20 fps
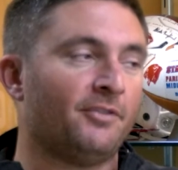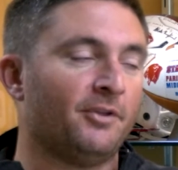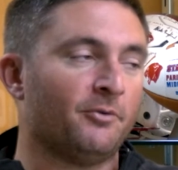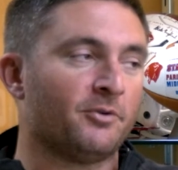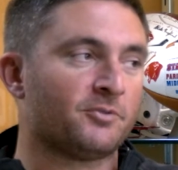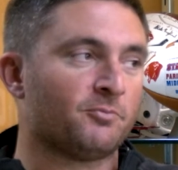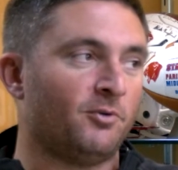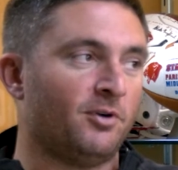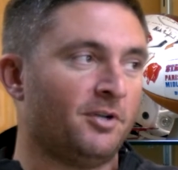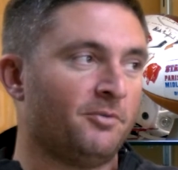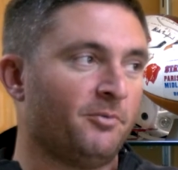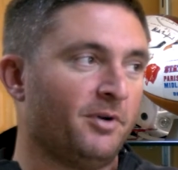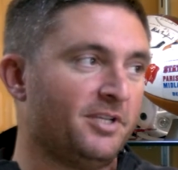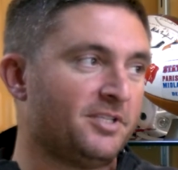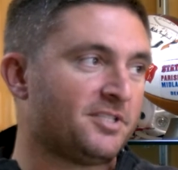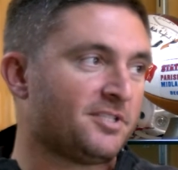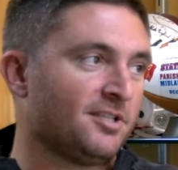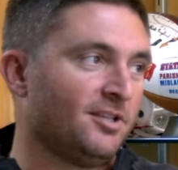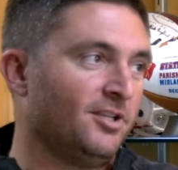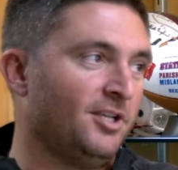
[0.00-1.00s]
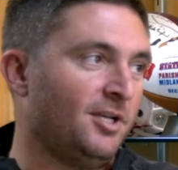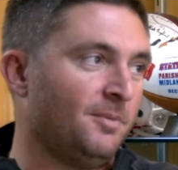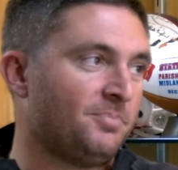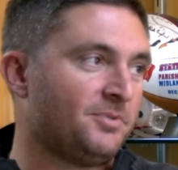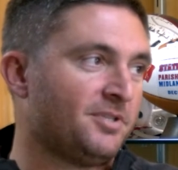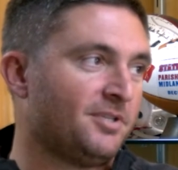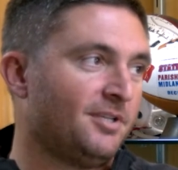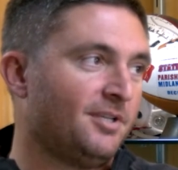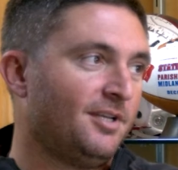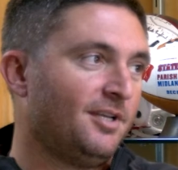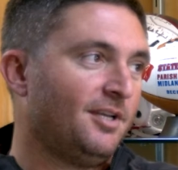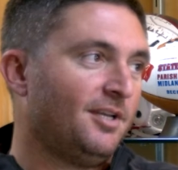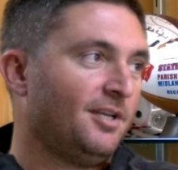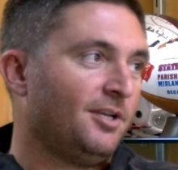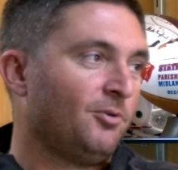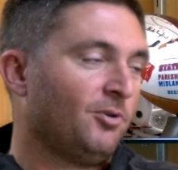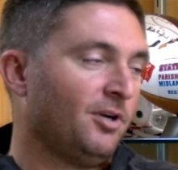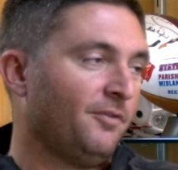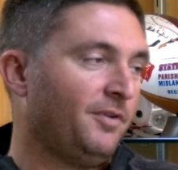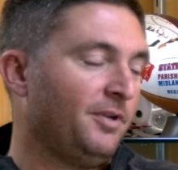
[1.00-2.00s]
There was one where he slipped,
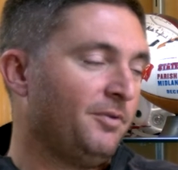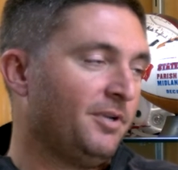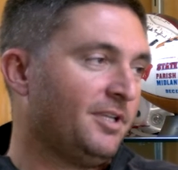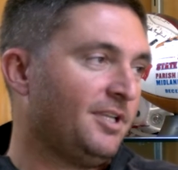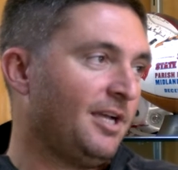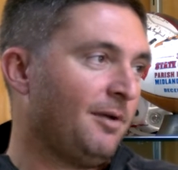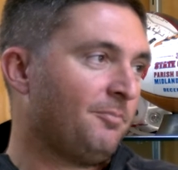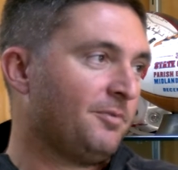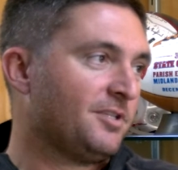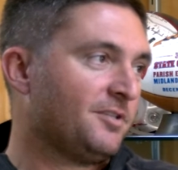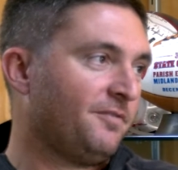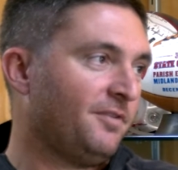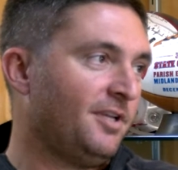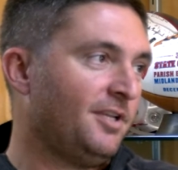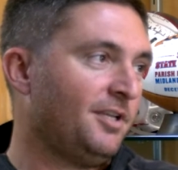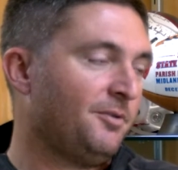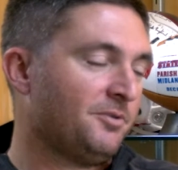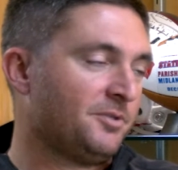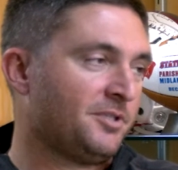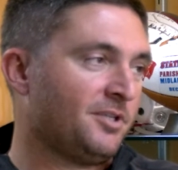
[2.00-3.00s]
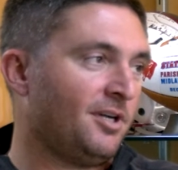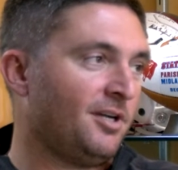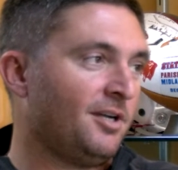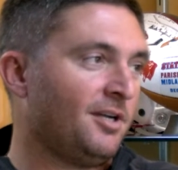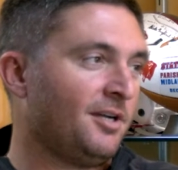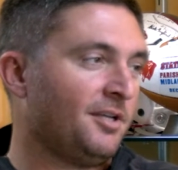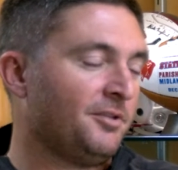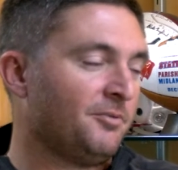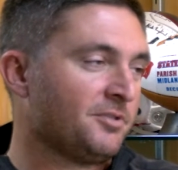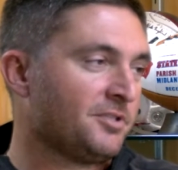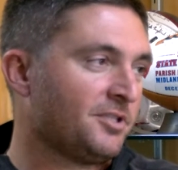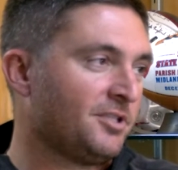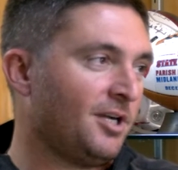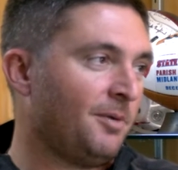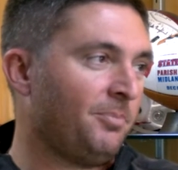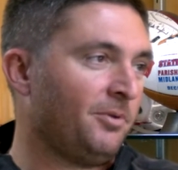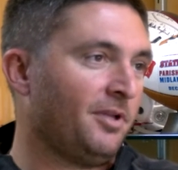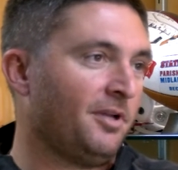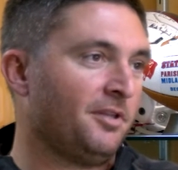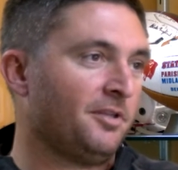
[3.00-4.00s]
where if he would have kept his feet, he was gone. There was a
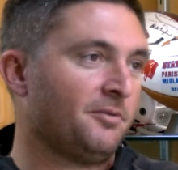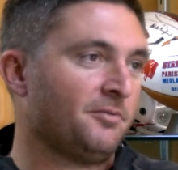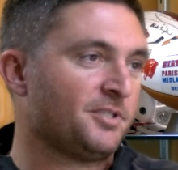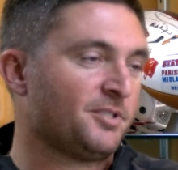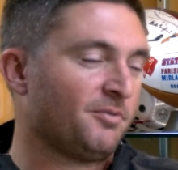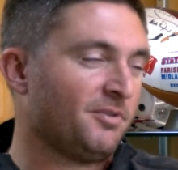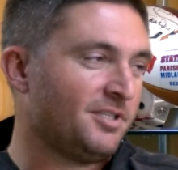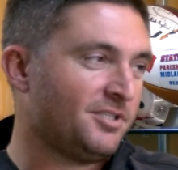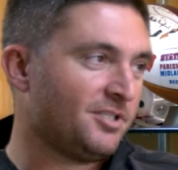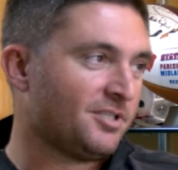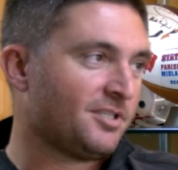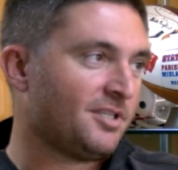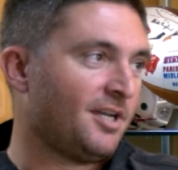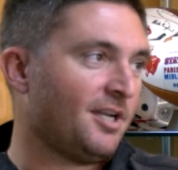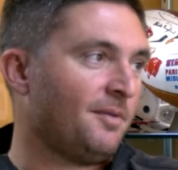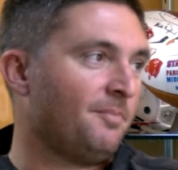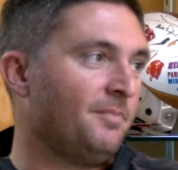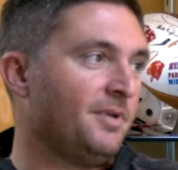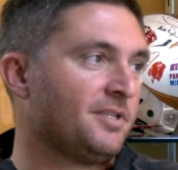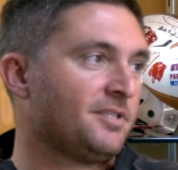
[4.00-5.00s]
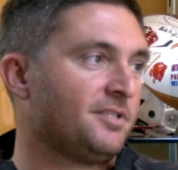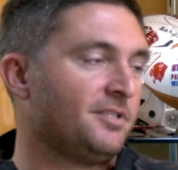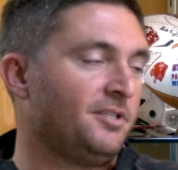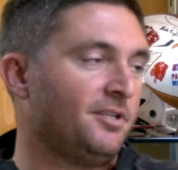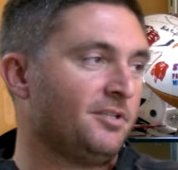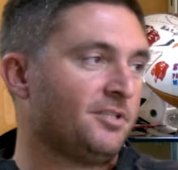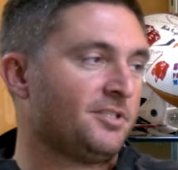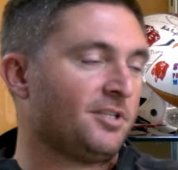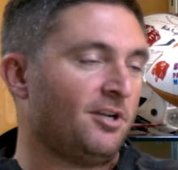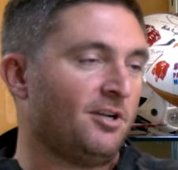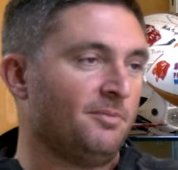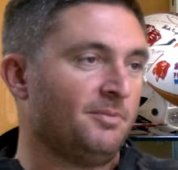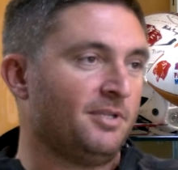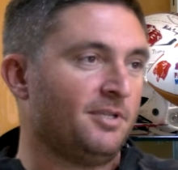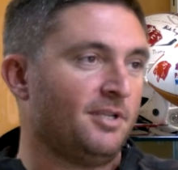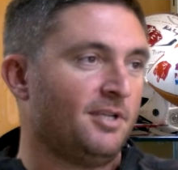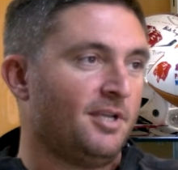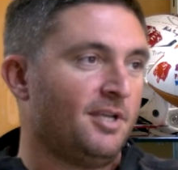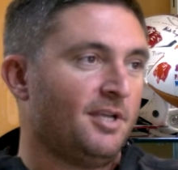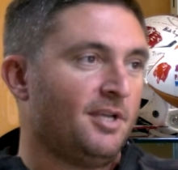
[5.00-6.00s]
couple other ones where he just kind of missed, you saw him.